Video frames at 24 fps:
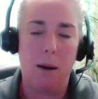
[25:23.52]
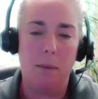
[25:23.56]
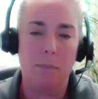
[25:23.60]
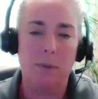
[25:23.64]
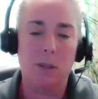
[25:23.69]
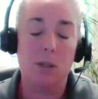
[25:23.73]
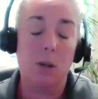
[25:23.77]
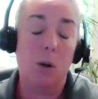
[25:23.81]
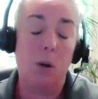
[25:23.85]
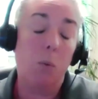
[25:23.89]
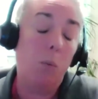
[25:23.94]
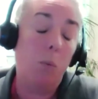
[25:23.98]

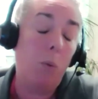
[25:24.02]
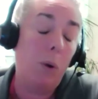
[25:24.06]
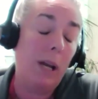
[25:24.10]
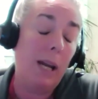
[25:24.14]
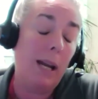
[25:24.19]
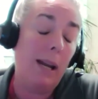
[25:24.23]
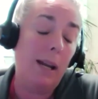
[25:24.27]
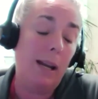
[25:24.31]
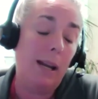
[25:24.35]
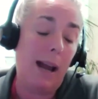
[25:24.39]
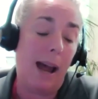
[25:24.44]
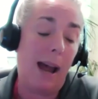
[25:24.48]
So
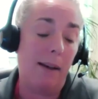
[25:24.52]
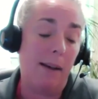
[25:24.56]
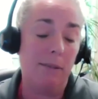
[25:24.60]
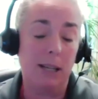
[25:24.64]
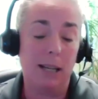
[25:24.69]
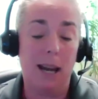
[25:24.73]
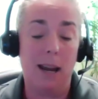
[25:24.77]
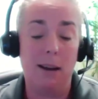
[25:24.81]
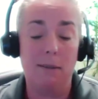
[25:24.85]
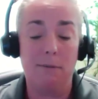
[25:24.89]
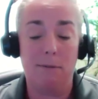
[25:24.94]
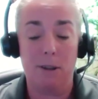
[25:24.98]
we
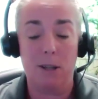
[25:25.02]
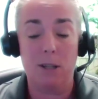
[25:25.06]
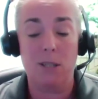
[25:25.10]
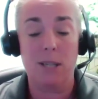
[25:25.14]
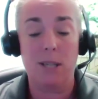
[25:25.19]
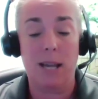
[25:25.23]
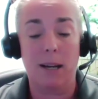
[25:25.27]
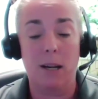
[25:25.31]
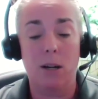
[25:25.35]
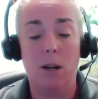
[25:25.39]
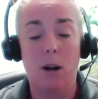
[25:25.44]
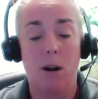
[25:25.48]
advocate for the
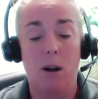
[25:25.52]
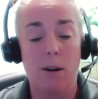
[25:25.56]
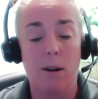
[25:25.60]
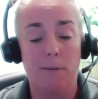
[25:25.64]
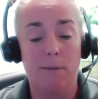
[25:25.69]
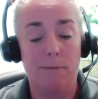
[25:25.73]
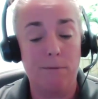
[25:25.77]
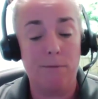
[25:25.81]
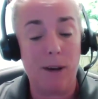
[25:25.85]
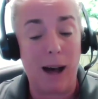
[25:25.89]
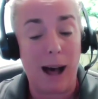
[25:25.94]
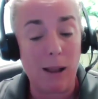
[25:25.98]
second car to
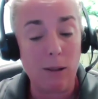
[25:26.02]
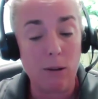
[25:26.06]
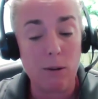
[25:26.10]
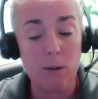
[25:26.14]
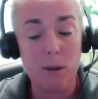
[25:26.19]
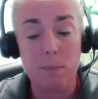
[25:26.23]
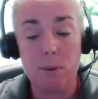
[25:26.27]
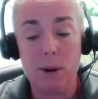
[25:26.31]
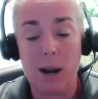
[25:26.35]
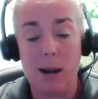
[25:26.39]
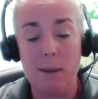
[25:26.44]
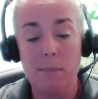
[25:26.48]
follow
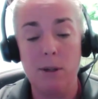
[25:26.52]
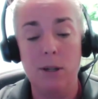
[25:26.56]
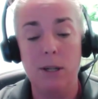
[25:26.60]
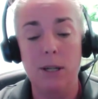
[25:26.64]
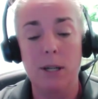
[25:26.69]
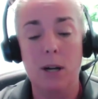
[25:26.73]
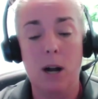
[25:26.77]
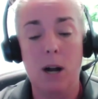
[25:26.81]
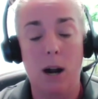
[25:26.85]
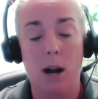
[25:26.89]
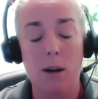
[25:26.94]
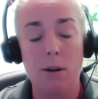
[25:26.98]
the
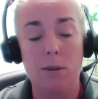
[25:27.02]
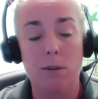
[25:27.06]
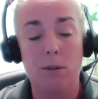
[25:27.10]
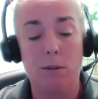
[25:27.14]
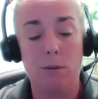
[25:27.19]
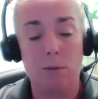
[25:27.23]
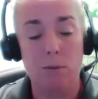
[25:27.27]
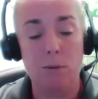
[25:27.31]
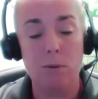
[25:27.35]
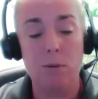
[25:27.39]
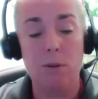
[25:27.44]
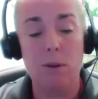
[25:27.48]
primary car
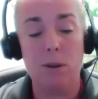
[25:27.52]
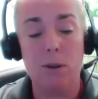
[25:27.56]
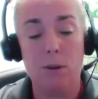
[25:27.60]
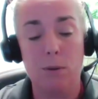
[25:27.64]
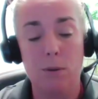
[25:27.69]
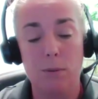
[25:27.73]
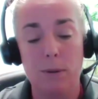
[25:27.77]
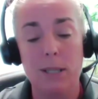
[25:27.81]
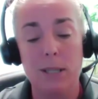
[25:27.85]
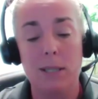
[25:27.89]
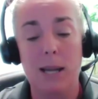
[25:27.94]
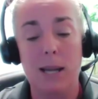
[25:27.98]
through the
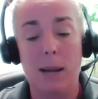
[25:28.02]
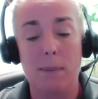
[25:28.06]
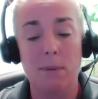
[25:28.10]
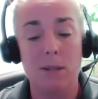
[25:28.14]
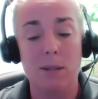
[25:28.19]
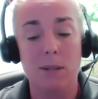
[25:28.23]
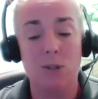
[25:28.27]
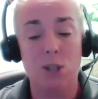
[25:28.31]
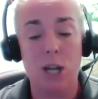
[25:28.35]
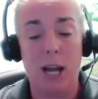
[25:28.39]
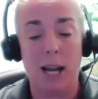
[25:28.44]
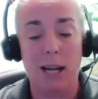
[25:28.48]
3
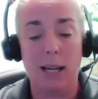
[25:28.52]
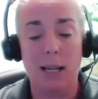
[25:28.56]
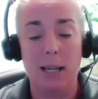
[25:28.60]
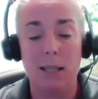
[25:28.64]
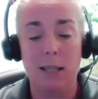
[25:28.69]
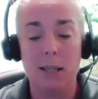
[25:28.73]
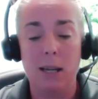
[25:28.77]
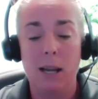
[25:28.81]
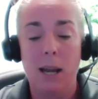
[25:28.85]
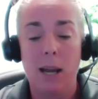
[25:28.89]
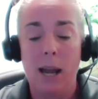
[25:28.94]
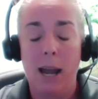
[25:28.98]
steps of
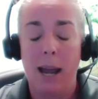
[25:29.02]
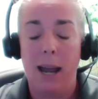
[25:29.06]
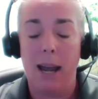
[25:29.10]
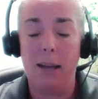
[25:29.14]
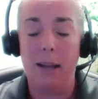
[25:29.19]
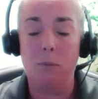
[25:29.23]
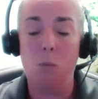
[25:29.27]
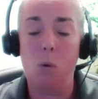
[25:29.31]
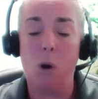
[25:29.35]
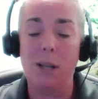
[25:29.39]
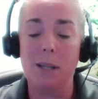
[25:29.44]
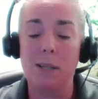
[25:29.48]
check-in.
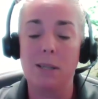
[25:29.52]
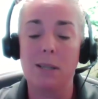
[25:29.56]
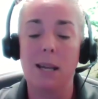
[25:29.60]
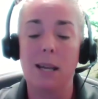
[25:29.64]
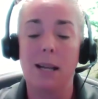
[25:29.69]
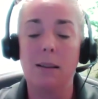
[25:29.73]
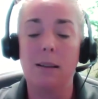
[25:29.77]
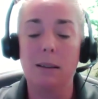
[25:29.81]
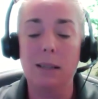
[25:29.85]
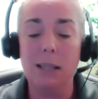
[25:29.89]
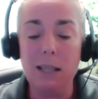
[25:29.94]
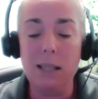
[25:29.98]
And once
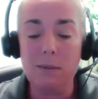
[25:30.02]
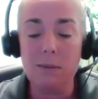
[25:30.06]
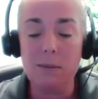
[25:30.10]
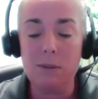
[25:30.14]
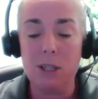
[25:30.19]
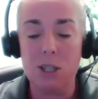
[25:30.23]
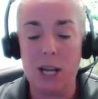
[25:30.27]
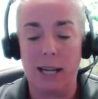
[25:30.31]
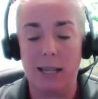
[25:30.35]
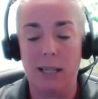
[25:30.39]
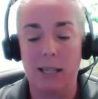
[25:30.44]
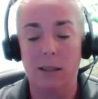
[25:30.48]
they leave
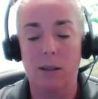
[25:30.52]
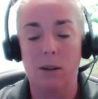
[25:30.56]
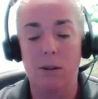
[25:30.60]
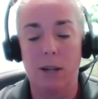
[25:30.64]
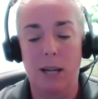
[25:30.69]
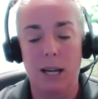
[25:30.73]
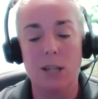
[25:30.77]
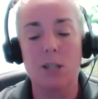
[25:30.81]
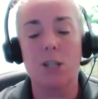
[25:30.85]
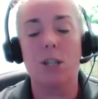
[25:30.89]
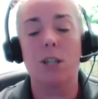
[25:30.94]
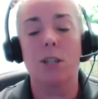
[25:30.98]
the check-in
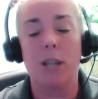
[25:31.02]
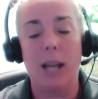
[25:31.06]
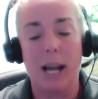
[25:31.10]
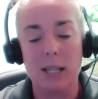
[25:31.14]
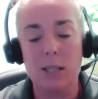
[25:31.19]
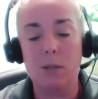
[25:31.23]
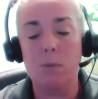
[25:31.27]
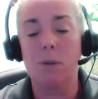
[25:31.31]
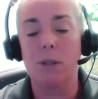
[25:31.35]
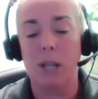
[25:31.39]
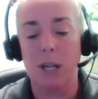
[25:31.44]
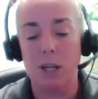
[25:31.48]
location,
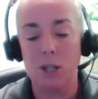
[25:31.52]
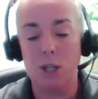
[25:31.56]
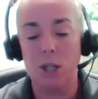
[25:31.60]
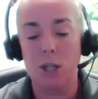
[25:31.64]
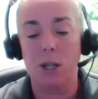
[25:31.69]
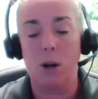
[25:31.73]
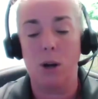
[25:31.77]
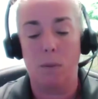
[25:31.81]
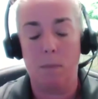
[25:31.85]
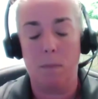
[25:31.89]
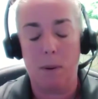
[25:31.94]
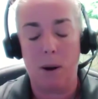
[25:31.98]
that's when they
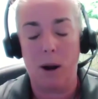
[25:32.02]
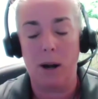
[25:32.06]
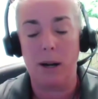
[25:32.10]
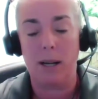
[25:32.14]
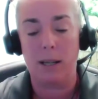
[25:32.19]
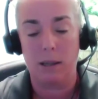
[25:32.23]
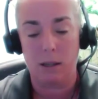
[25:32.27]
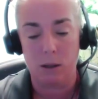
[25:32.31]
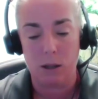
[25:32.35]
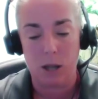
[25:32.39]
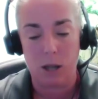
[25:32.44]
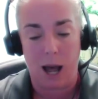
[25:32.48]
should go park
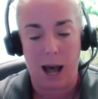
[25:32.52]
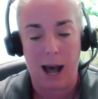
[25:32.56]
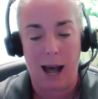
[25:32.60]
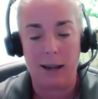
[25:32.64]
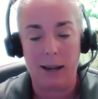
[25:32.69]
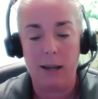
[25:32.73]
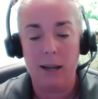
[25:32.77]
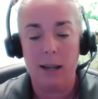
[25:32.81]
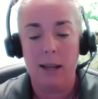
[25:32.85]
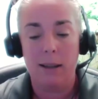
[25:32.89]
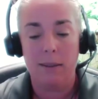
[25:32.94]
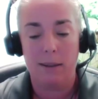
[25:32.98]
in the
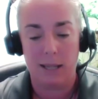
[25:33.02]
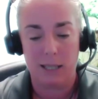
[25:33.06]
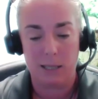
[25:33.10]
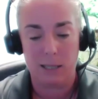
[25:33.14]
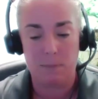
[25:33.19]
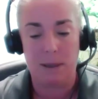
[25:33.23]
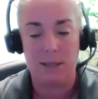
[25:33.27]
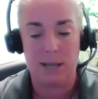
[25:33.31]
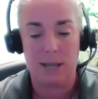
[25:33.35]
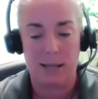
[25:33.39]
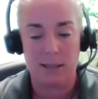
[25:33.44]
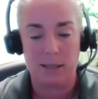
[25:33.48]
lot that's
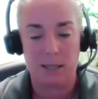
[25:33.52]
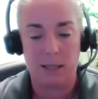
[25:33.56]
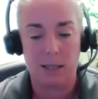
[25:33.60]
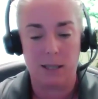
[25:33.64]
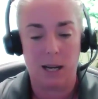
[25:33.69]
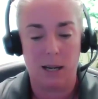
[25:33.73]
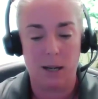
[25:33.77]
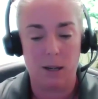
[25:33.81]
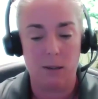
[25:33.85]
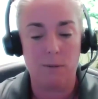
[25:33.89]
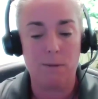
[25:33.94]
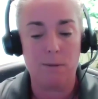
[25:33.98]
been
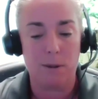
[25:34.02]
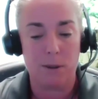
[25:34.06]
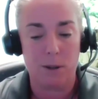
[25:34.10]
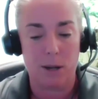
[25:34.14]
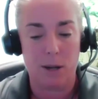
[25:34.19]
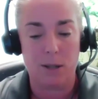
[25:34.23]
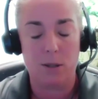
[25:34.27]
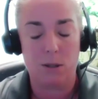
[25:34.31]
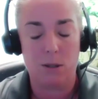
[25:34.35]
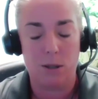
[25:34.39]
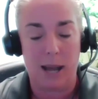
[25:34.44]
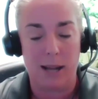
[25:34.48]
designated for
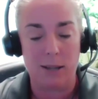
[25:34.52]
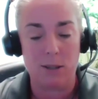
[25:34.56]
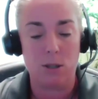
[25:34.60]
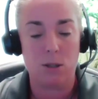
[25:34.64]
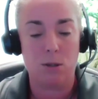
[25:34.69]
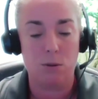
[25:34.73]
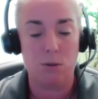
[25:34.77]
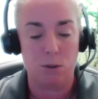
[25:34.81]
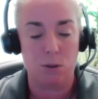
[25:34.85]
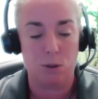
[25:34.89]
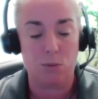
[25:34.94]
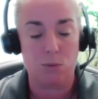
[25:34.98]
that
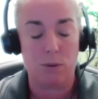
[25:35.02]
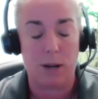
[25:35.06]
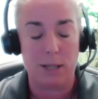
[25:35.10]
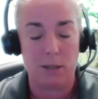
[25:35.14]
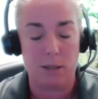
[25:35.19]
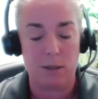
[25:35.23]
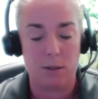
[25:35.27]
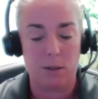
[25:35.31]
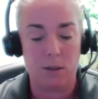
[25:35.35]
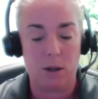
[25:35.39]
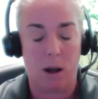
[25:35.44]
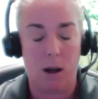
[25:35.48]
student's
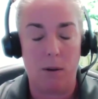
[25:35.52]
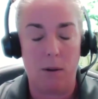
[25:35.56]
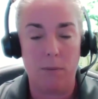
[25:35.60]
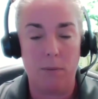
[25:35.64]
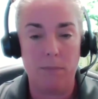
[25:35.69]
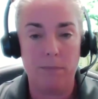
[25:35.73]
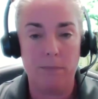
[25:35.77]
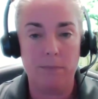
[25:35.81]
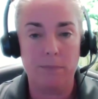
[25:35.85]
residence hall.